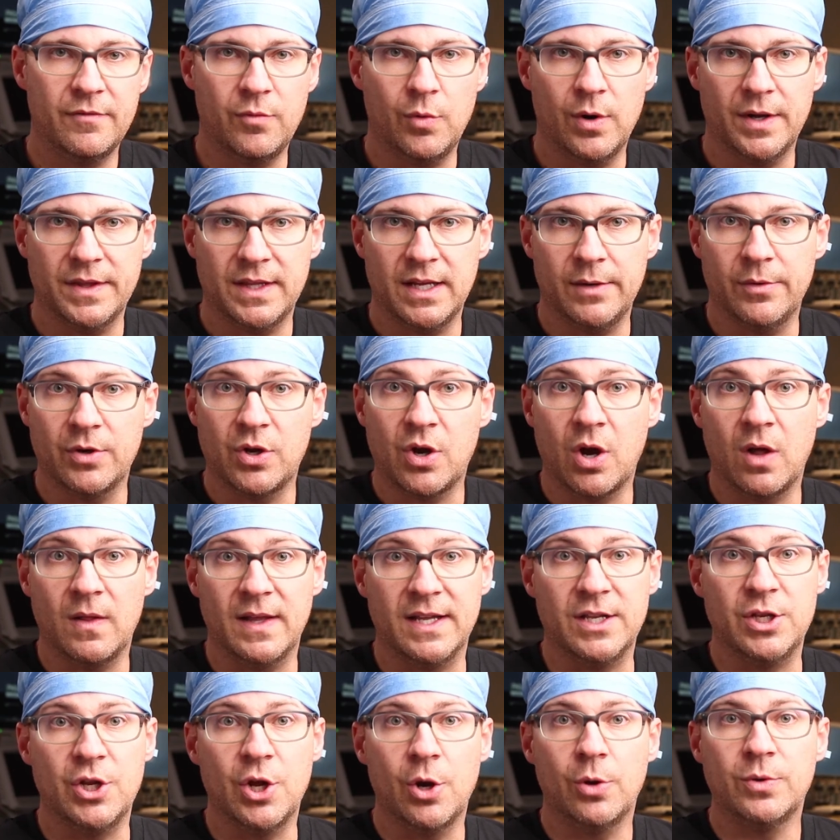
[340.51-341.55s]
of what they would call a
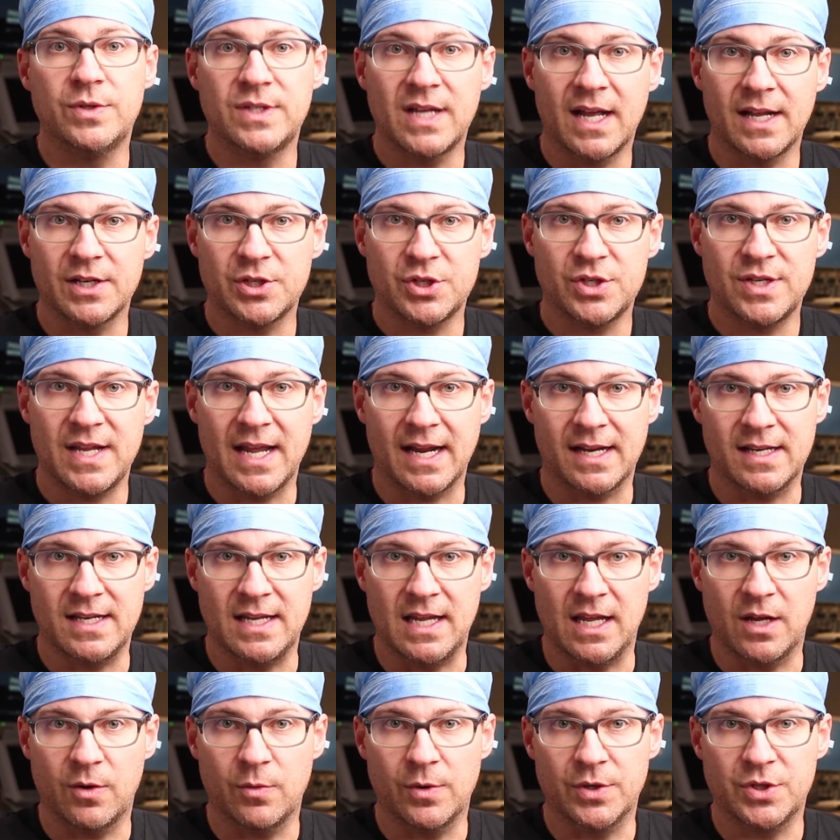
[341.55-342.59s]
no-touch
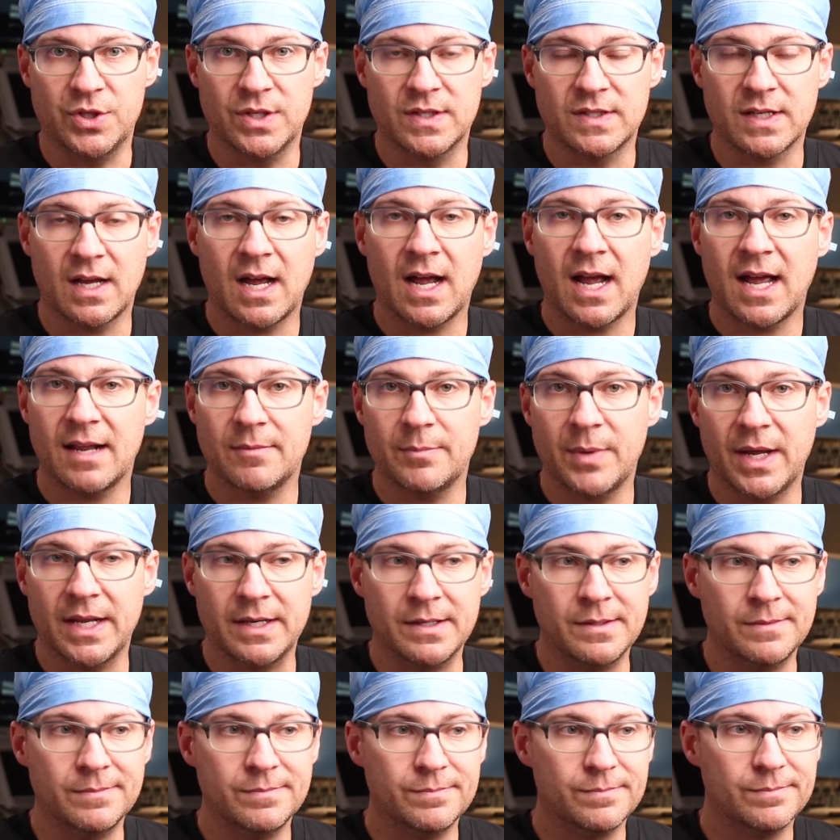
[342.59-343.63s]
technique, which is a hot
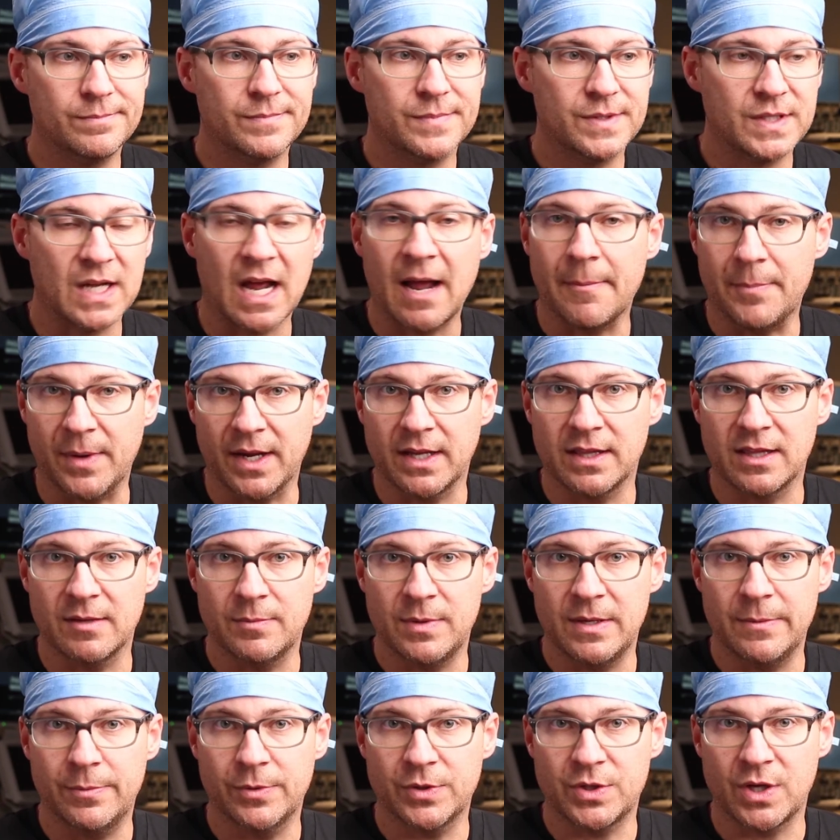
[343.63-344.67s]
button topic that
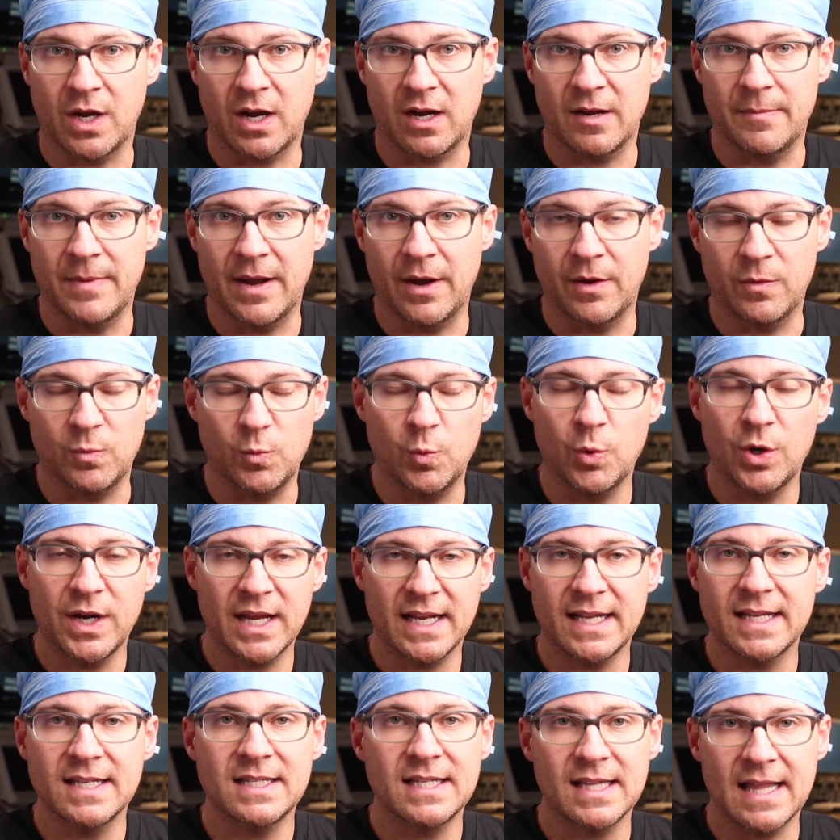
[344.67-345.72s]
people talk about. And we'll
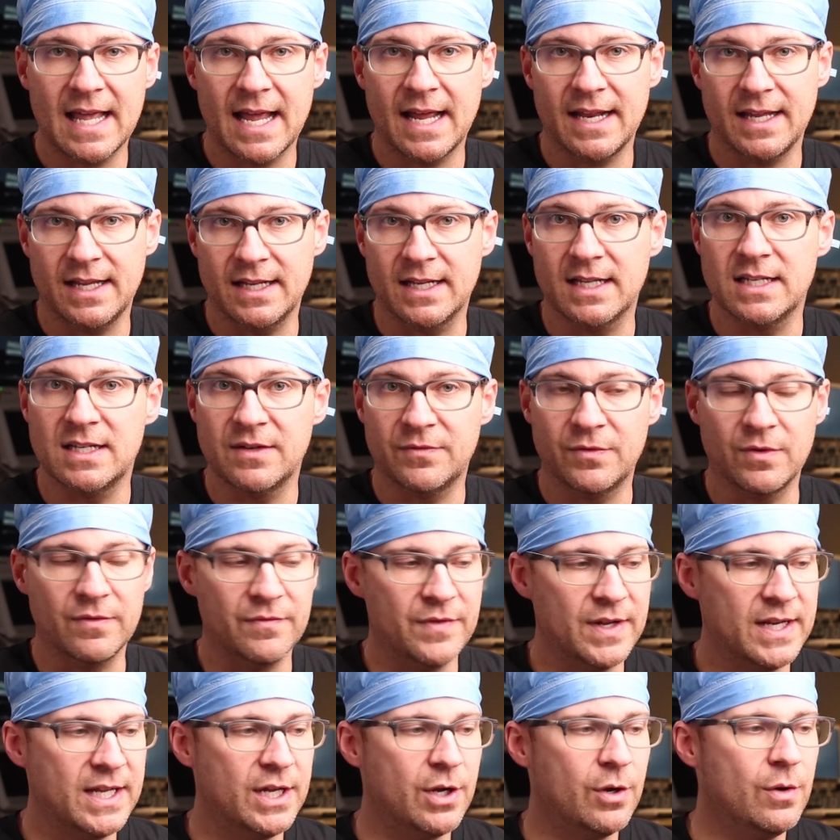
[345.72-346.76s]
get into that in a different
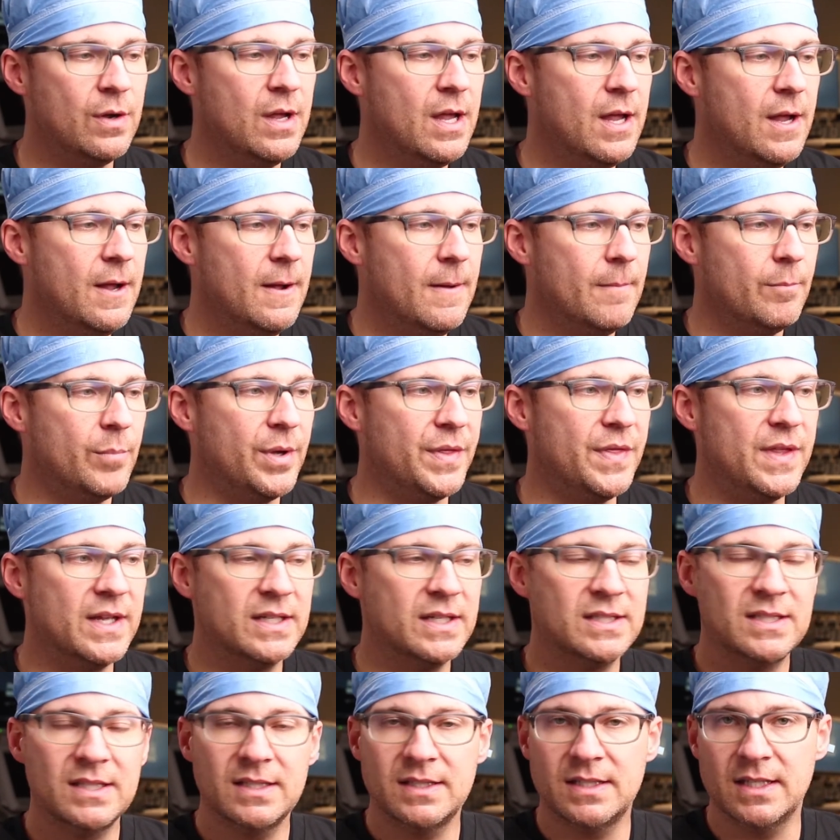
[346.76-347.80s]
video, but
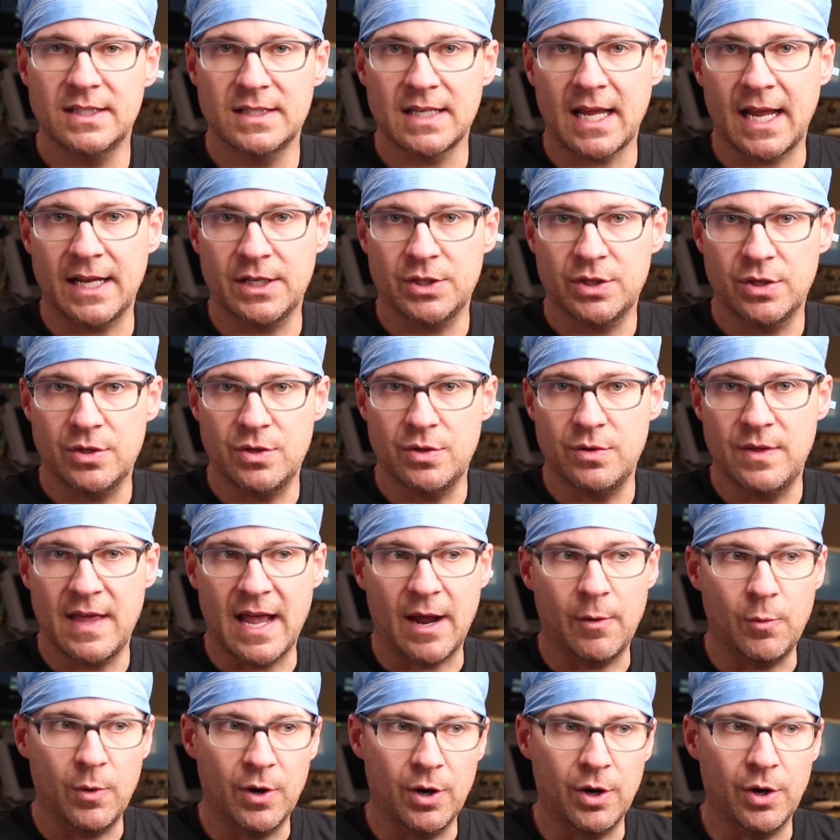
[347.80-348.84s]
this is designed to do
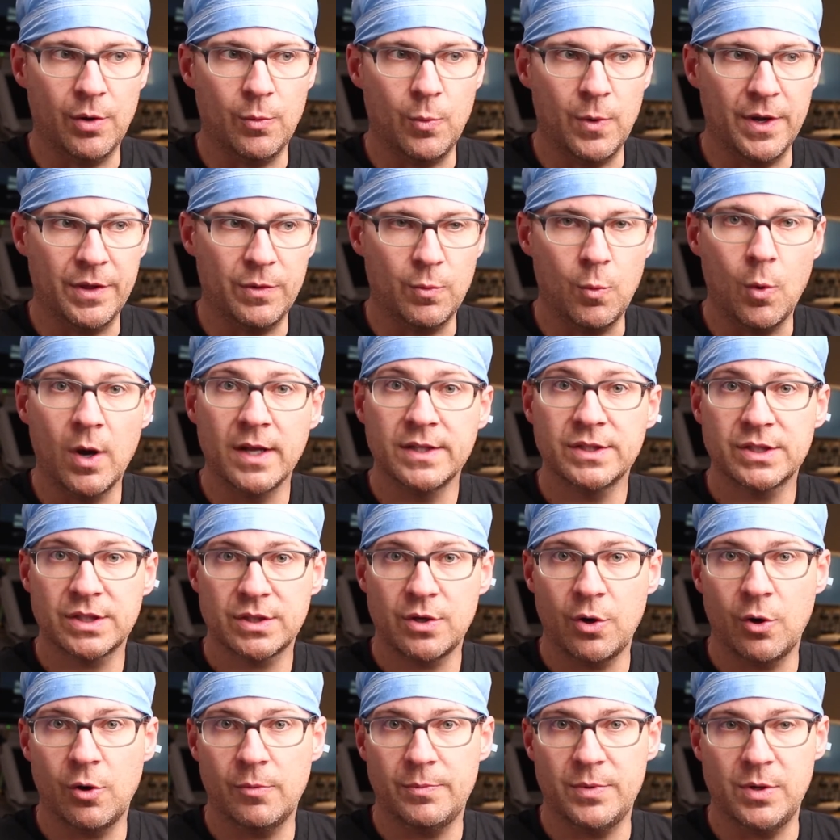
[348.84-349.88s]
that, where with one
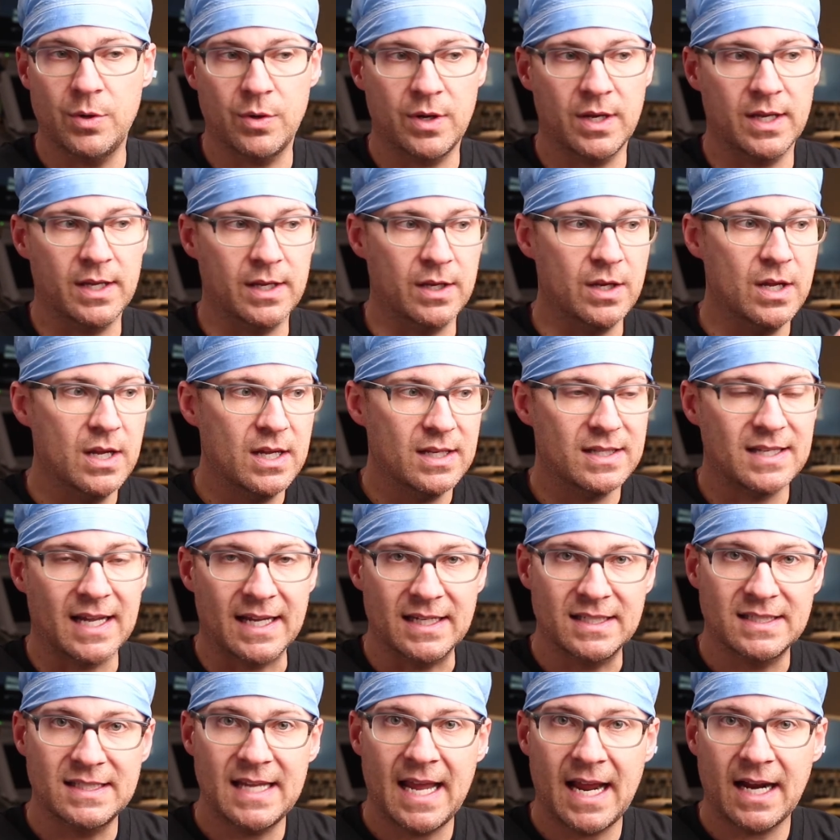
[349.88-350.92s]
scope you can
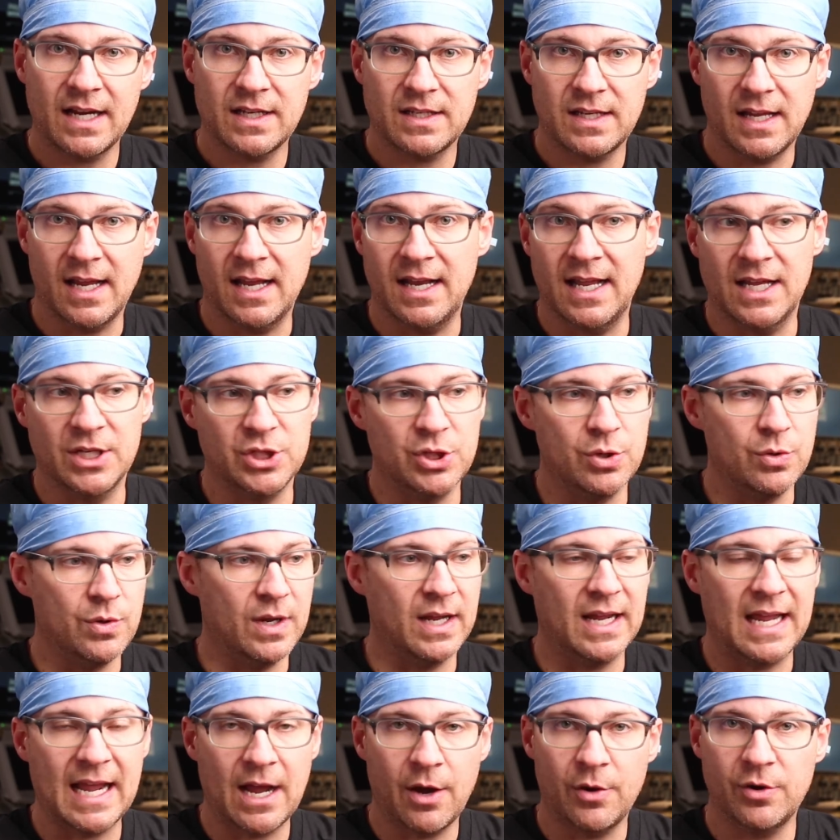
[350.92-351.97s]
dissect, and as you
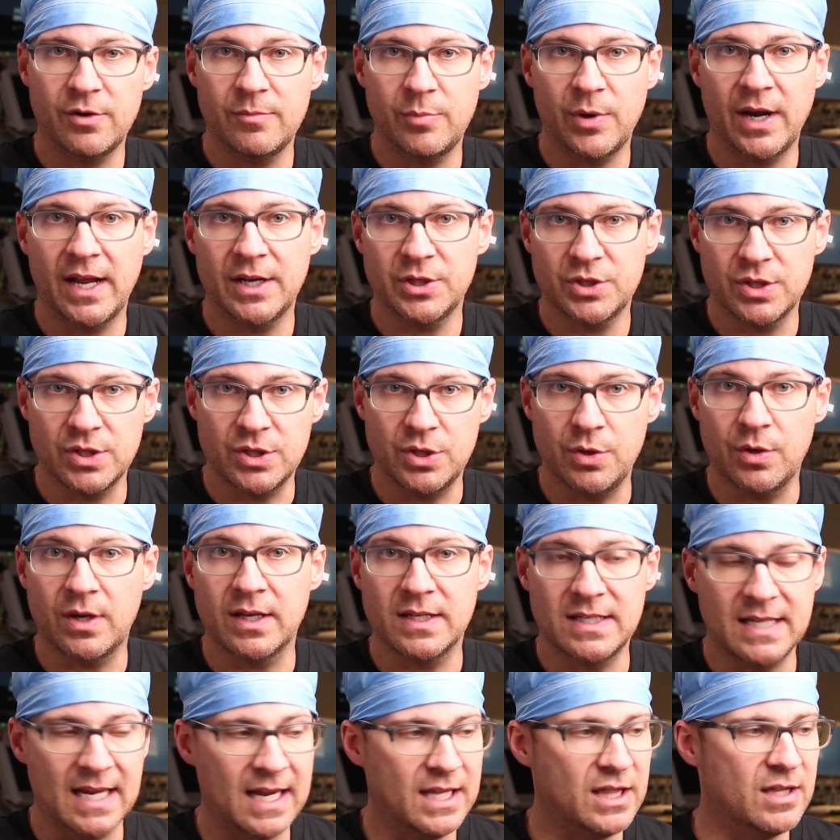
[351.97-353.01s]
encounter branches, you can
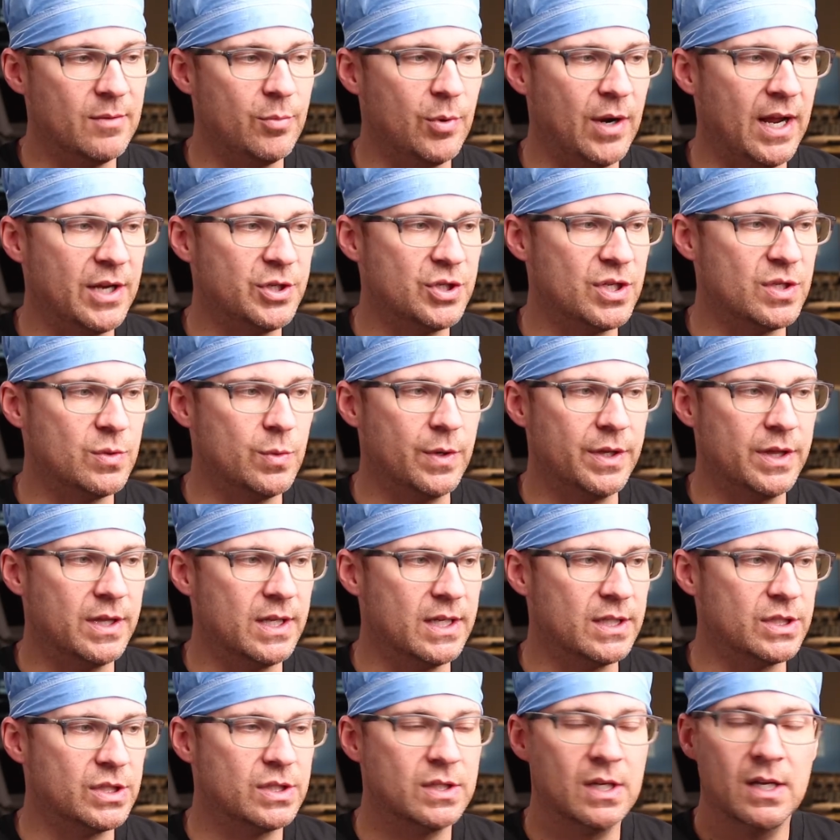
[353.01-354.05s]
take the branches with
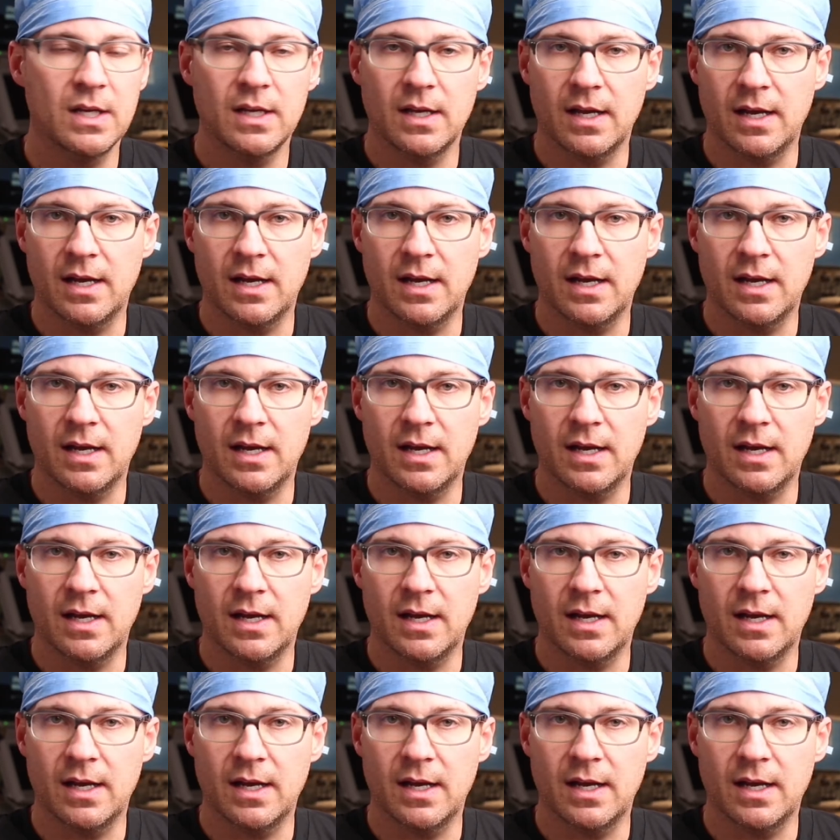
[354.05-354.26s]
this